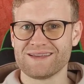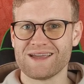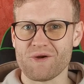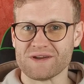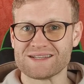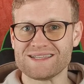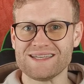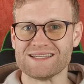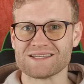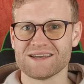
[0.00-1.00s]

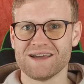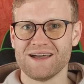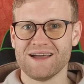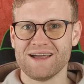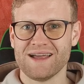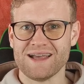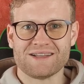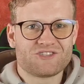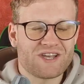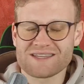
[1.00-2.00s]
guaranteed,
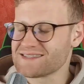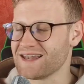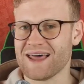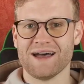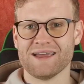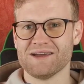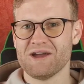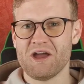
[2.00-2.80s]
it's just a lie.